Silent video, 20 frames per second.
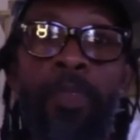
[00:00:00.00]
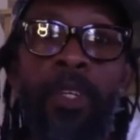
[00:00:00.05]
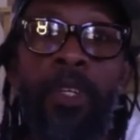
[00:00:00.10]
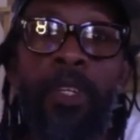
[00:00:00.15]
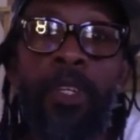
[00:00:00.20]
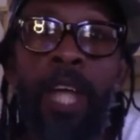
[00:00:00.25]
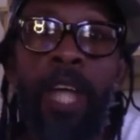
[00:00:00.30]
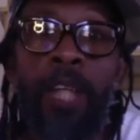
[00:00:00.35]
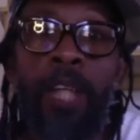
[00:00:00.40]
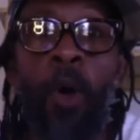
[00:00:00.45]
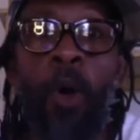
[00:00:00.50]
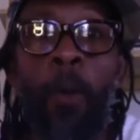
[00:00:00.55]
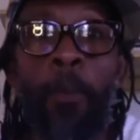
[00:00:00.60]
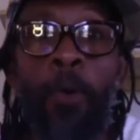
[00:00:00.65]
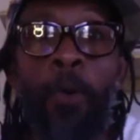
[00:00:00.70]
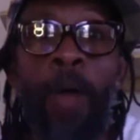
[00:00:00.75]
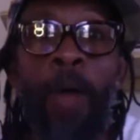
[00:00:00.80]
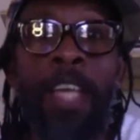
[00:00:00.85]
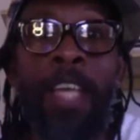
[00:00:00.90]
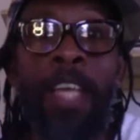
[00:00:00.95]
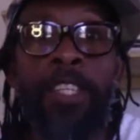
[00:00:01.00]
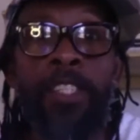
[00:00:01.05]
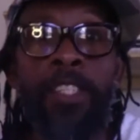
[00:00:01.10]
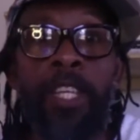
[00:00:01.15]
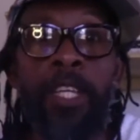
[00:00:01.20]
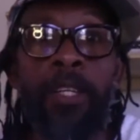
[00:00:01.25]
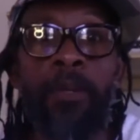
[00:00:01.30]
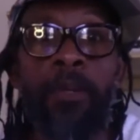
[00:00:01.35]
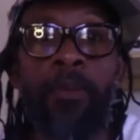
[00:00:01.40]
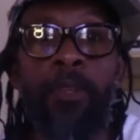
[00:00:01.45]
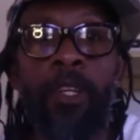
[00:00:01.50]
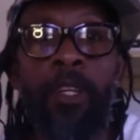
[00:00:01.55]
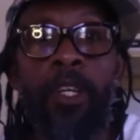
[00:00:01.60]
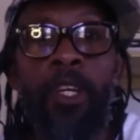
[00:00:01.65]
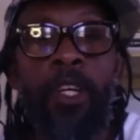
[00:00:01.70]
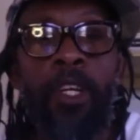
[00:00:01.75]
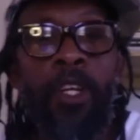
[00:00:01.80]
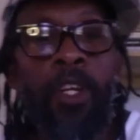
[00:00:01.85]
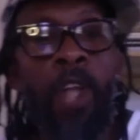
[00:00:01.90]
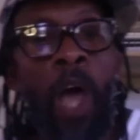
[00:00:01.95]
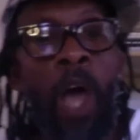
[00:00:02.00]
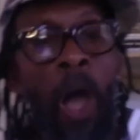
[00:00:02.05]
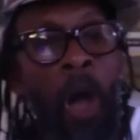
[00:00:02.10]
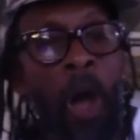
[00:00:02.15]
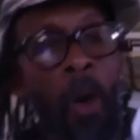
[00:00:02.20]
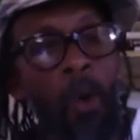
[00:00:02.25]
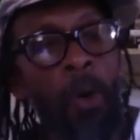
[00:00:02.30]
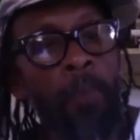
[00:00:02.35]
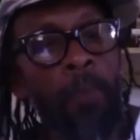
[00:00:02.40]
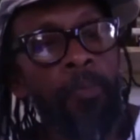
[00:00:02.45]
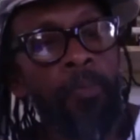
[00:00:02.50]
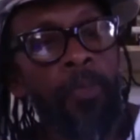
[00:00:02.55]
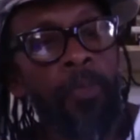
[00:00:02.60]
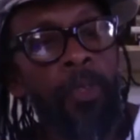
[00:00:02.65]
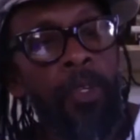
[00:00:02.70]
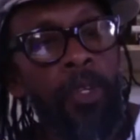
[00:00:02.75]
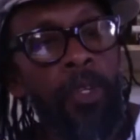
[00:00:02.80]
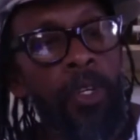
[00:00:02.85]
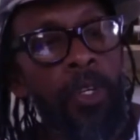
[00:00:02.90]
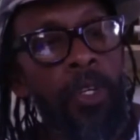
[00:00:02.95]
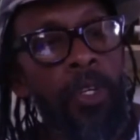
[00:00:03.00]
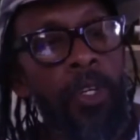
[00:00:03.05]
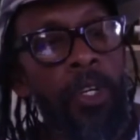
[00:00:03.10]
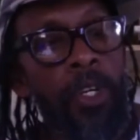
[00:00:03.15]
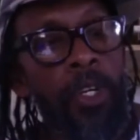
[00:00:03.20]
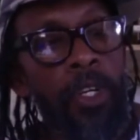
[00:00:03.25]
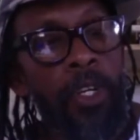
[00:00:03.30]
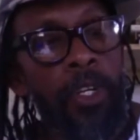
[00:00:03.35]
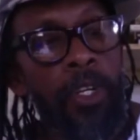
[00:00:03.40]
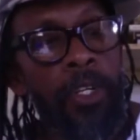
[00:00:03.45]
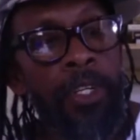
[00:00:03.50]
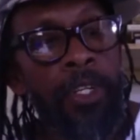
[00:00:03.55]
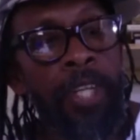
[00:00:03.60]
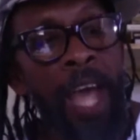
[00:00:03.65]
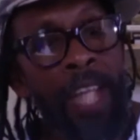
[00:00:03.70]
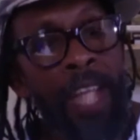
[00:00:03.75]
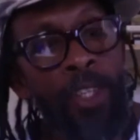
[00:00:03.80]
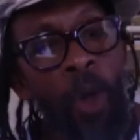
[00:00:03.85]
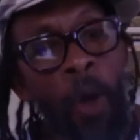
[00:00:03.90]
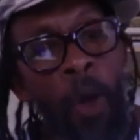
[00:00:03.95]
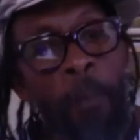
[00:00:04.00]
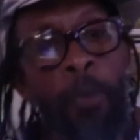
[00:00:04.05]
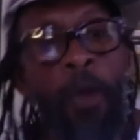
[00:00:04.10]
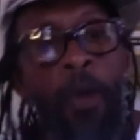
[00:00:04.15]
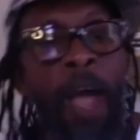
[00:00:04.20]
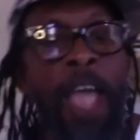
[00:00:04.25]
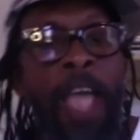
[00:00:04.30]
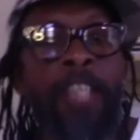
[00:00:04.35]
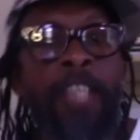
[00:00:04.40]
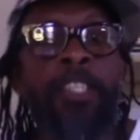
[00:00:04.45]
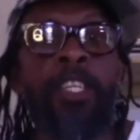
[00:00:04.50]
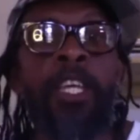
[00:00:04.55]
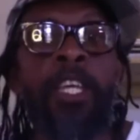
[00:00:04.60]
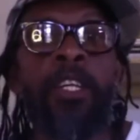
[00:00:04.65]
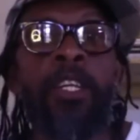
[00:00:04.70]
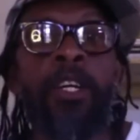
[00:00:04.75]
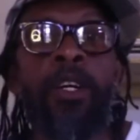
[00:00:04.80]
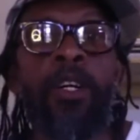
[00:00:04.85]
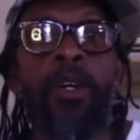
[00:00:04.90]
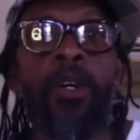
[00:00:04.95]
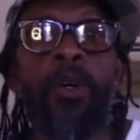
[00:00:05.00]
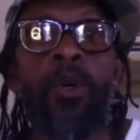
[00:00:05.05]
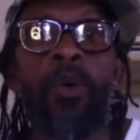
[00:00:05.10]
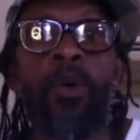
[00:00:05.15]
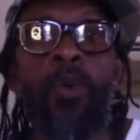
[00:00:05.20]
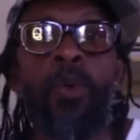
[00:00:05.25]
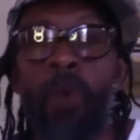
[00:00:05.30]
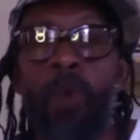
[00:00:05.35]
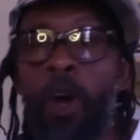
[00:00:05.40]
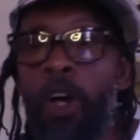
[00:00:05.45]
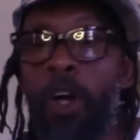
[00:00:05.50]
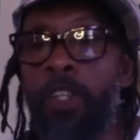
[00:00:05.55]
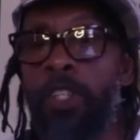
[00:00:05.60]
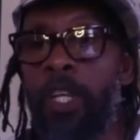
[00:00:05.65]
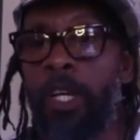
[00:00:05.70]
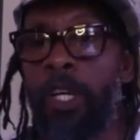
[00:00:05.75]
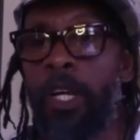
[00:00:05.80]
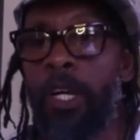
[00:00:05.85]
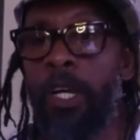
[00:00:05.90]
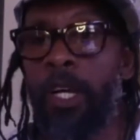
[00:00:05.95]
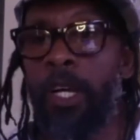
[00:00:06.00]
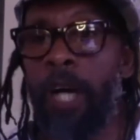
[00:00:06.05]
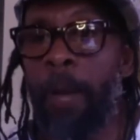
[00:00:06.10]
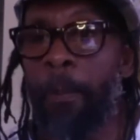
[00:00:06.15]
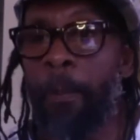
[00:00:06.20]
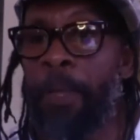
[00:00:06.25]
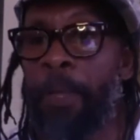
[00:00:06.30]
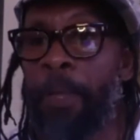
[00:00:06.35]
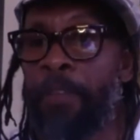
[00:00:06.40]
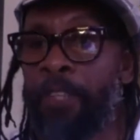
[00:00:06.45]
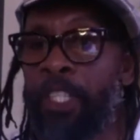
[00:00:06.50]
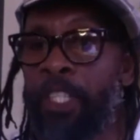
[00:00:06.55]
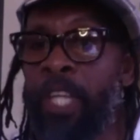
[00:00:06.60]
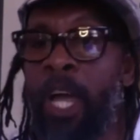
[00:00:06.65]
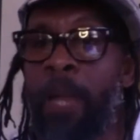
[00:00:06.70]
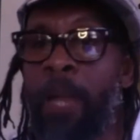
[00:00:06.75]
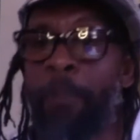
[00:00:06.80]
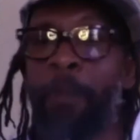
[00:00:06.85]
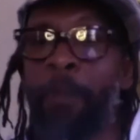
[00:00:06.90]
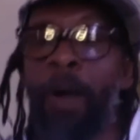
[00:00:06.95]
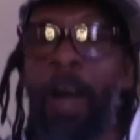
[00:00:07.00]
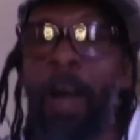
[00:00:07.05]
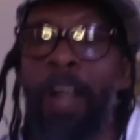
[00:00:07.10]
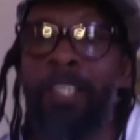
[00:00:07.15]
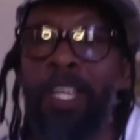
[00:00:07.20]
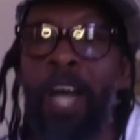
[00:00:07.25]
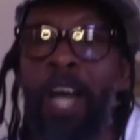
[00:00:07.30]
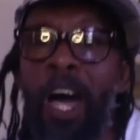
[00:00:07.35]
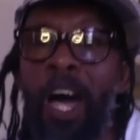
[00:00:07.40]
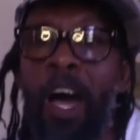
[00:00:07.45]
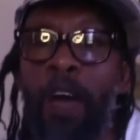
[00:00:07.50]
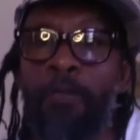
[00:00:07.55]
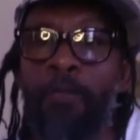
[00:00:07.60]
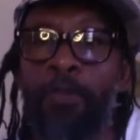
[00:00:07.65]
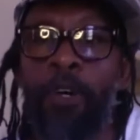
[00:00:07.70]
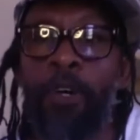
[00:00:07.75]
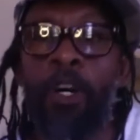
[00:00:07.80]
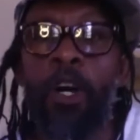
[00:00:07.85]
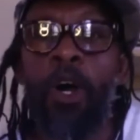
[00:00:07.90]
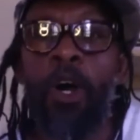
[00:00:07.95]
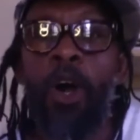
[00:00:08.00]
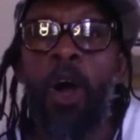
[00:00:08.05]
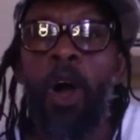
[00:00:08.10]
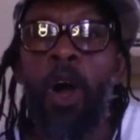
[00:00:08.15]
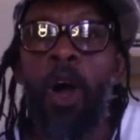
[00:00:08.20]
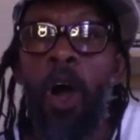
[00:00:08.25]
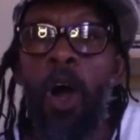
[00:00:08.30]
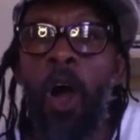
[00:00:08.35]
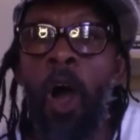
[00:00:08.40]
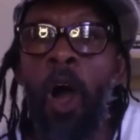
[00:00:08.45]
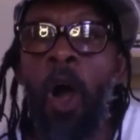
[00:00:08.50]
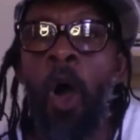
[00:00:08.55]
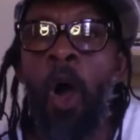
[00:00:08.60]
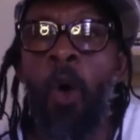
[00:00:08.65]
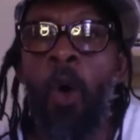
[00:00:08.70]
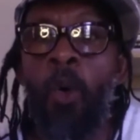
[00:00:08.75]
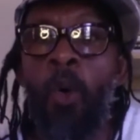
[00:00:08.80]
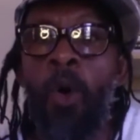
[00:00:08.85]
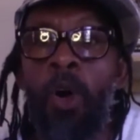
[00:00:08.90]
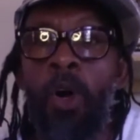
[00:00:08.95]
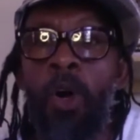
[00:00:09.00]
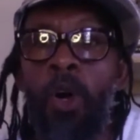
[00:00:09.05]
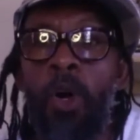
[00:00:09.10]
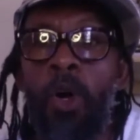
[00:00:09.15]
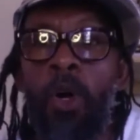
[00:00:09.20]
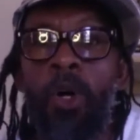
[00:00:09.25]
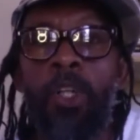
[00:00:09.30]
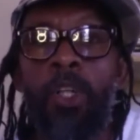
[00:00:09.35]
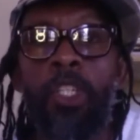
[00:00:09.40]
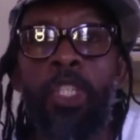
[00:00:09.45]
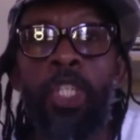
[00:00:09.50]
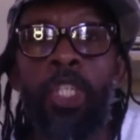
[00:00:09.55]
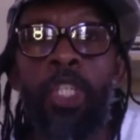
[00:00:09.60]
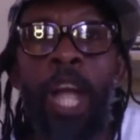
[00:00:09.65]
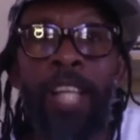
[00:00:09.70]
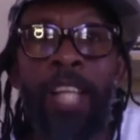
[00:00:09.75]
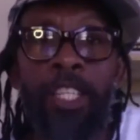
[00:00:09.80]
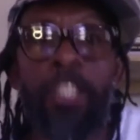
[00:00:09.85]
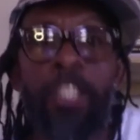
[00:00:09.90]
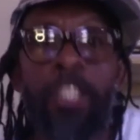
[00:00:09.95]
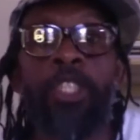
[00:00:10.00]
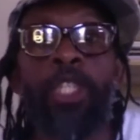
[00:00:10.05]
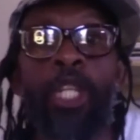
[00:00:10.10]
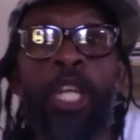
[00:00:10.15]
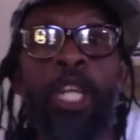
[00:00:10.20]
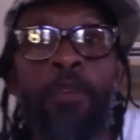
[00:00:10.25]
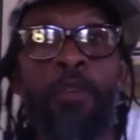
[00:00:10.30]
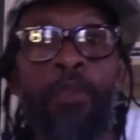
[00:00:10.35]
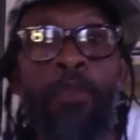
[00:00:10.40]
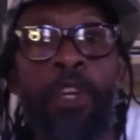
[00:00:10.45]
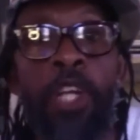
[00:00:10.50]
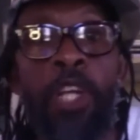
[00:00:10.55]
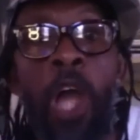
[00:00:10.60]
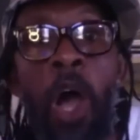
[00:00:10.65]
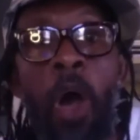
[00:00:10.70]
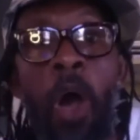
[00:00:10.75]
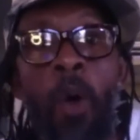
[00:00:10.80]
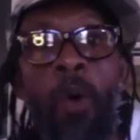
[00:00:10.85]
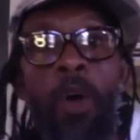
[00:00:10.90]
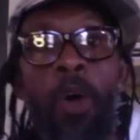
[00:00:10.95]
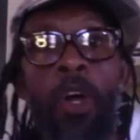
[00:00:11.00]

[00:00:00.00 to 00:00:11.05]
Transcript: that uprising. Now, that uprising was a pivotal part of how chattel slavery now